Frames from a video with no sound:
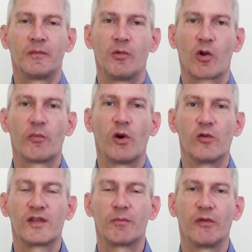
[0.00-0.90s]
blog
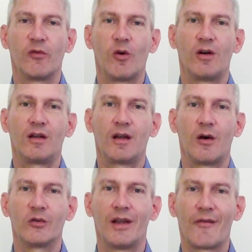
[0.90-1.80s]
post before,
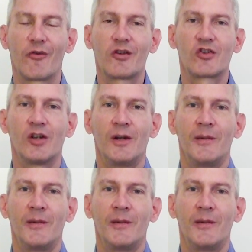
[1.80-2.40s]
how to leverage,